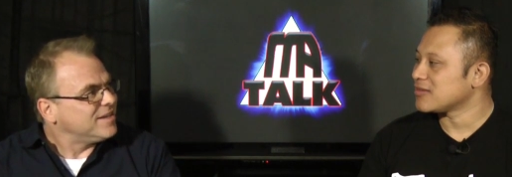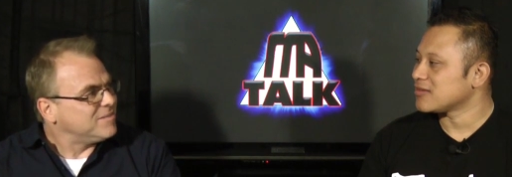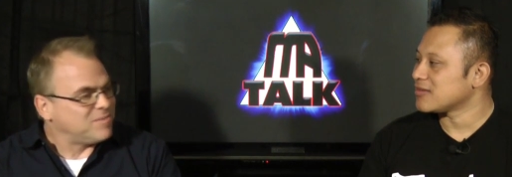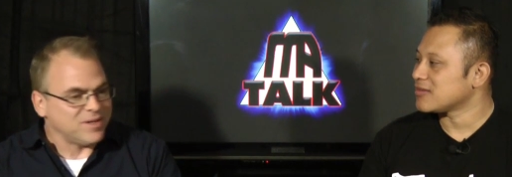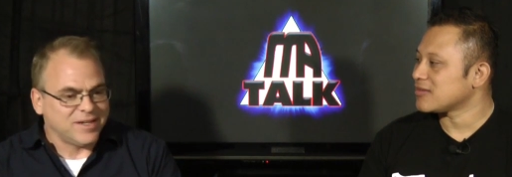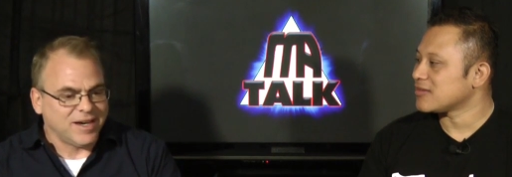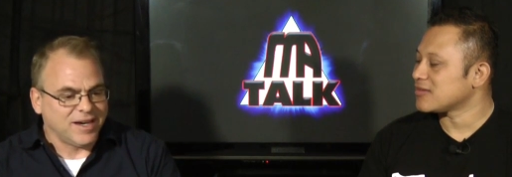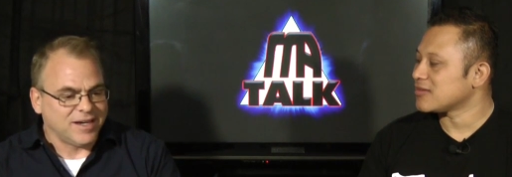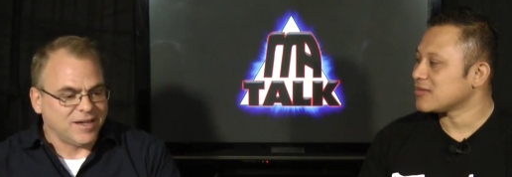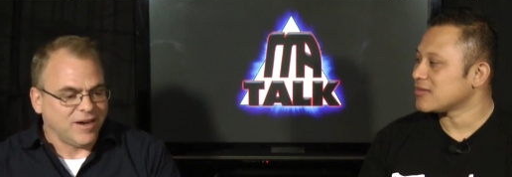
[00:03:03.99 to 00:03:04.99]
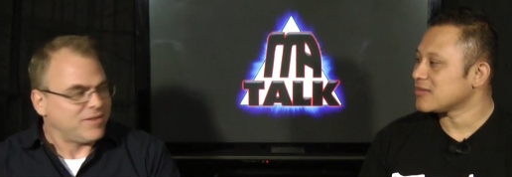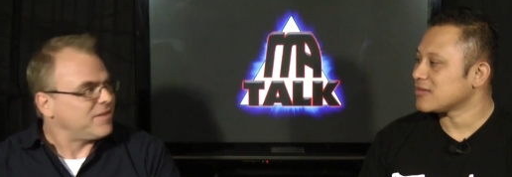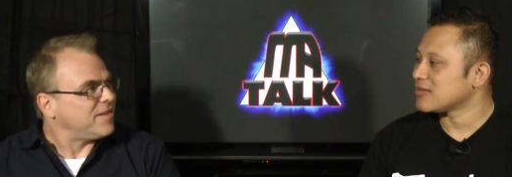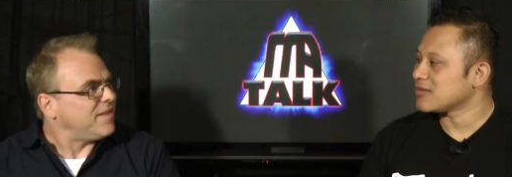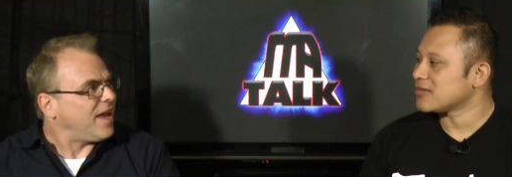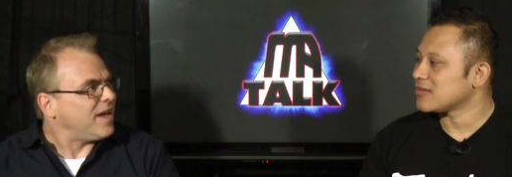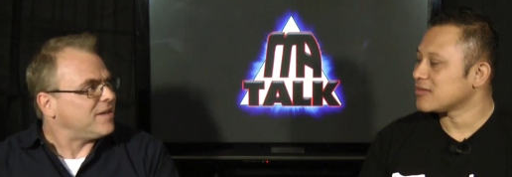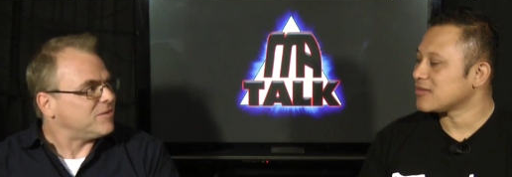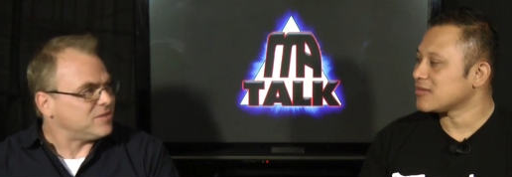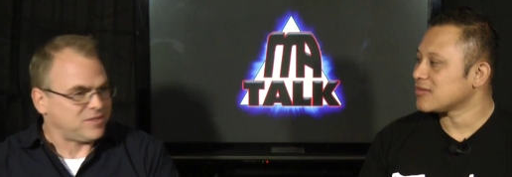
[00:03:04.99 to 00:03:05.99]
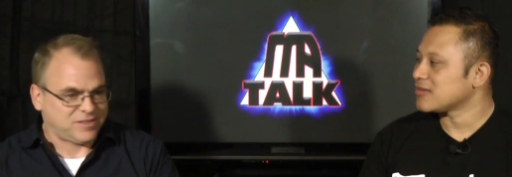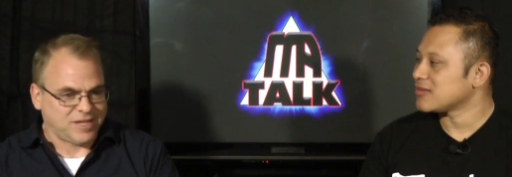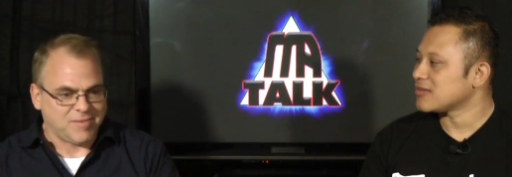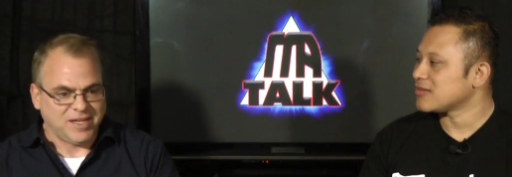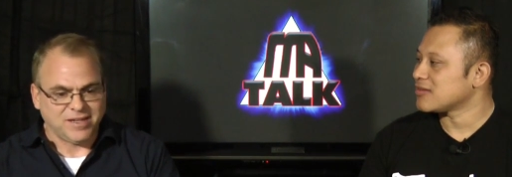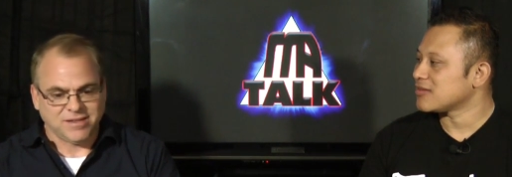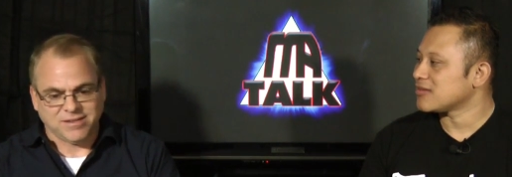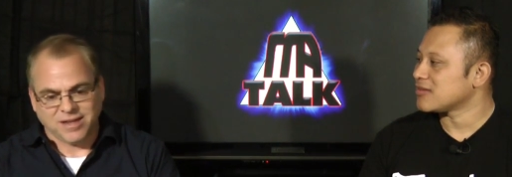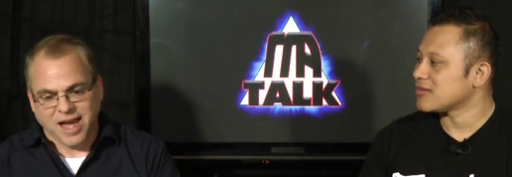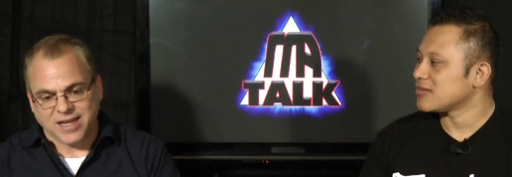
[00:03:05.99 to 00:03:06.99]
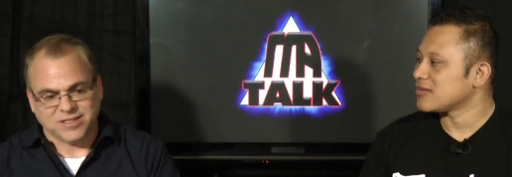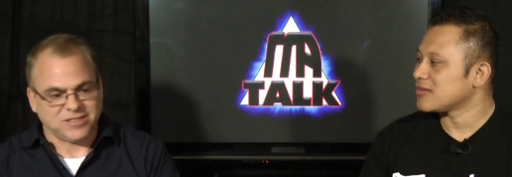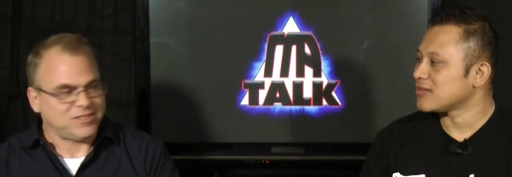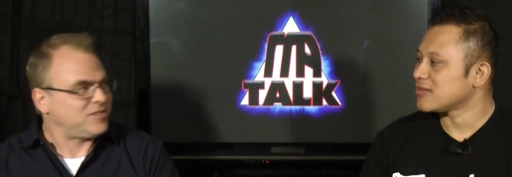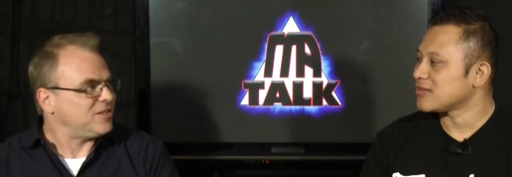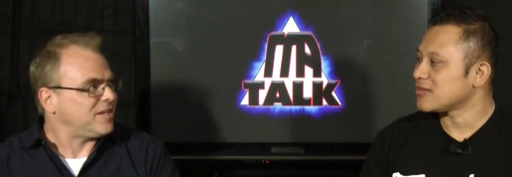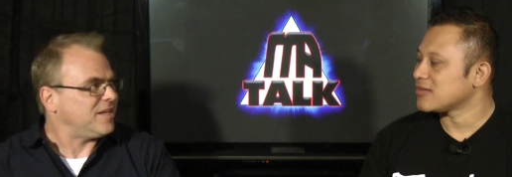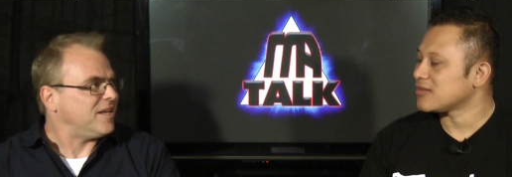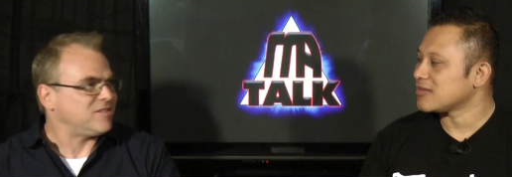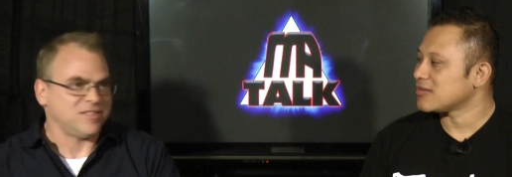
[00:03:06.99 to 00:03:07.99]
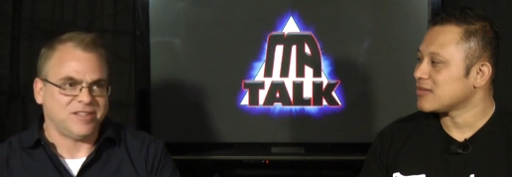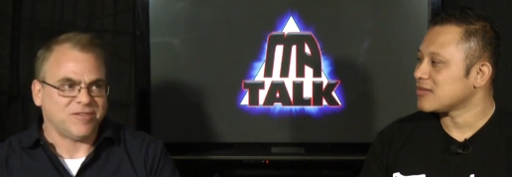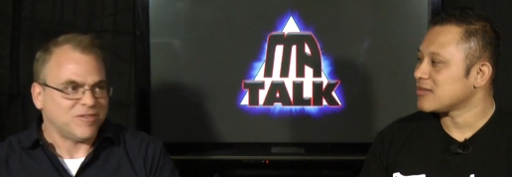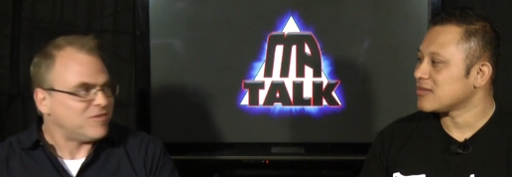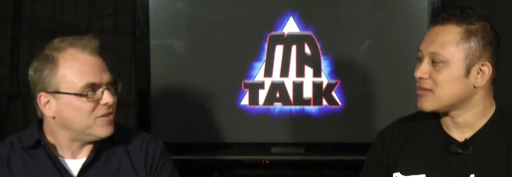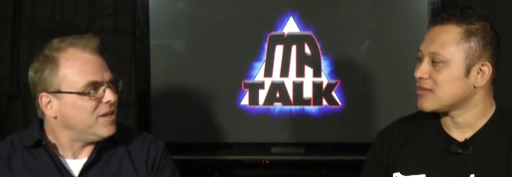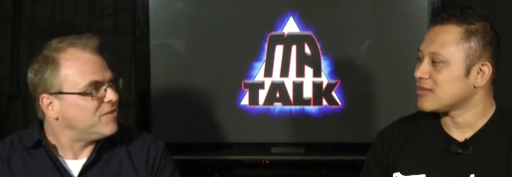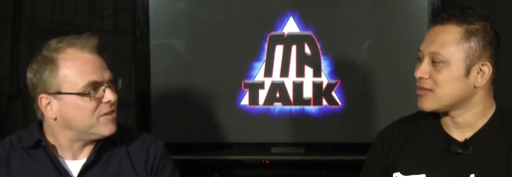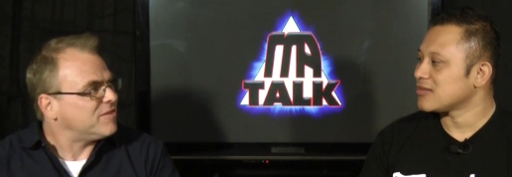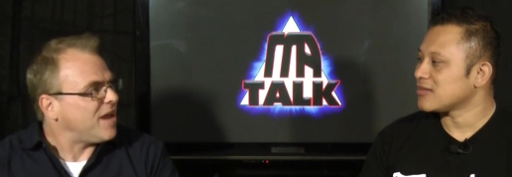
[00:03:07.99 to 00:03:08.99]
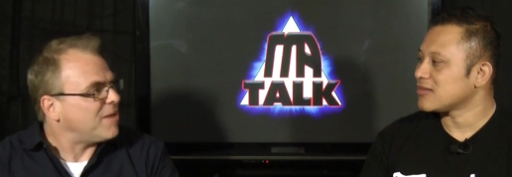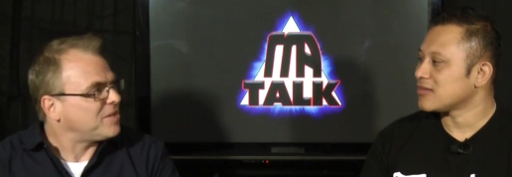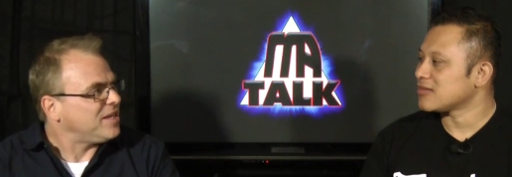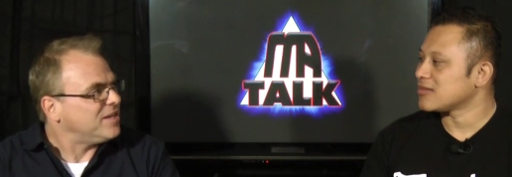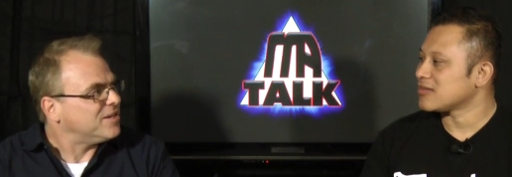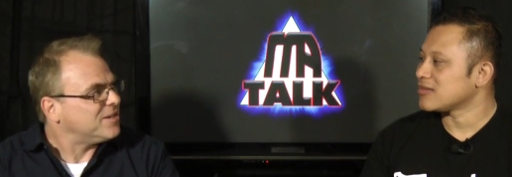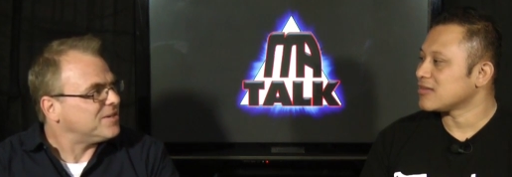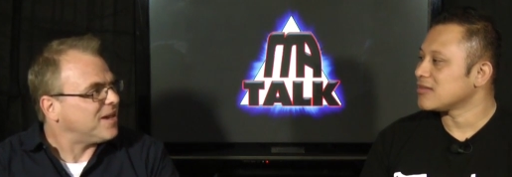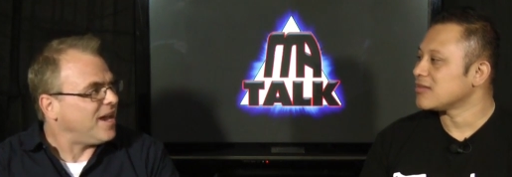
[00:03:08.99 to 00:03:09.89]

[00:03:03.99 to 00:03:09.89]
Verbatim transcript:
Speaker 1: But uh, other than that, it was, I mean, I just took it as a different flavor of Hapkido.